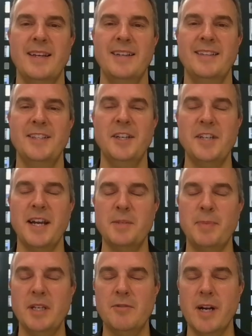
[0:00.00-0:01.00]
Sergey, it's
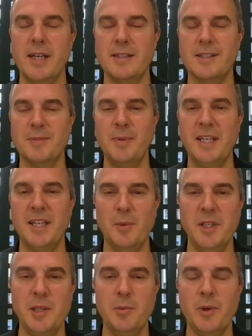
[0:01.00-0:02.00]
been great speaking
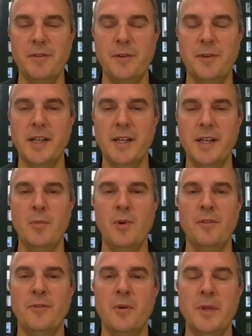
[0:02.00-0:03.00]
with you, and we'll find out more
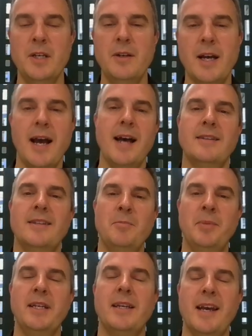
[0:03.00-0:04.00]
from you at the
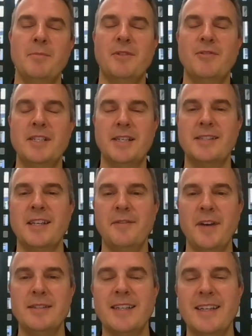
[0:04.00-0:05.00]
big M360
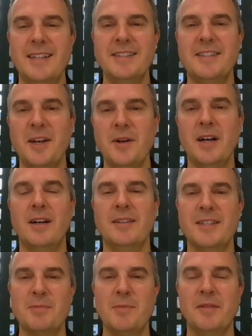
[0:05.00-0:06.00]
event in Doha
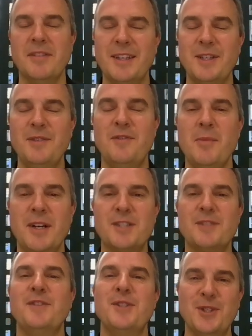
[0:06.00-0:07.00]
this month. Thank you very much
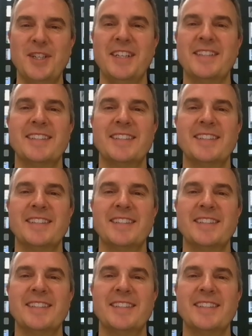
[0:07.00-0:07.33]
for joining us.